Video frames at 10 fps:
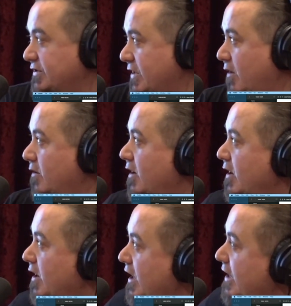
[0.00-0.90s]
So
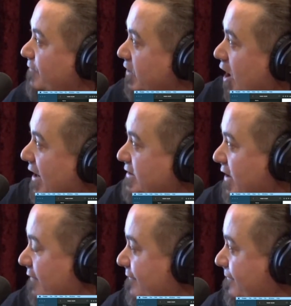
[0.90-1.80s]
if you go back to
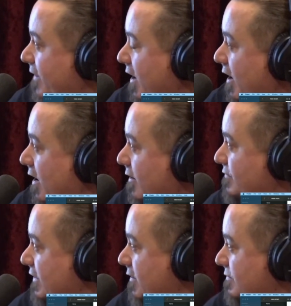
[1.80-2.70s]
that, the